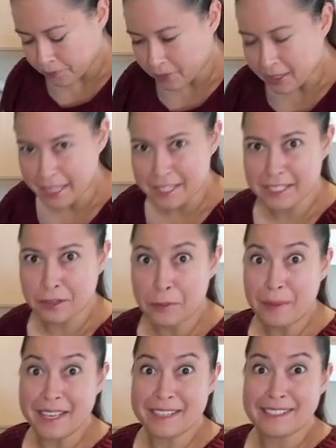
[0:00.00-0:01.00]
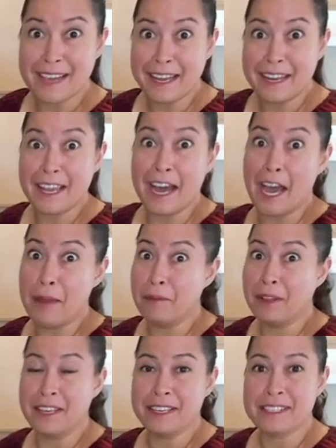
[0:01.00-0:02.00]
it's going to be exciting. I'm
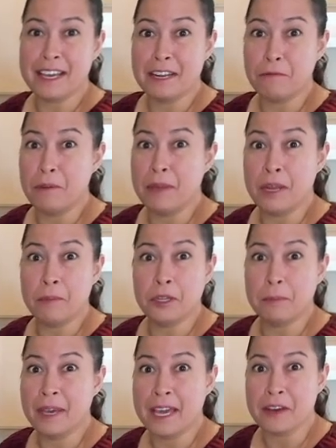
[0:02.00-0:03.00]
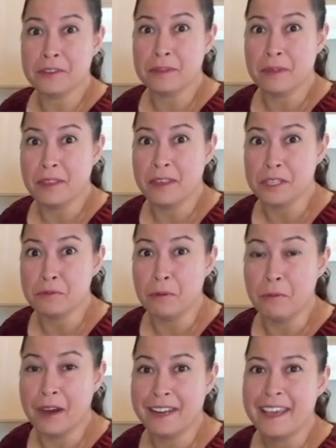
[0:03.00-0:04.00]
really excited. We've been able to pick out some of the things we
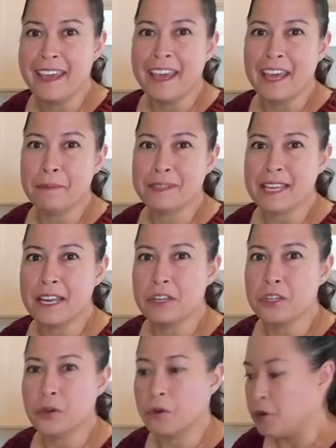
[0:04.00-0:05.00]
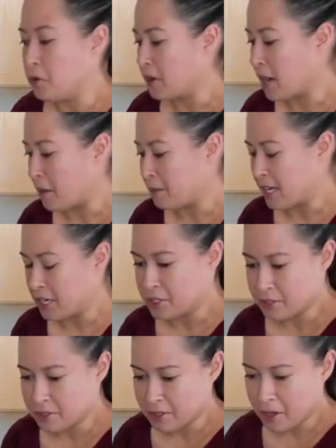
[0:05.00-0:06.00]
want, and I'm excited to show you the accommodations.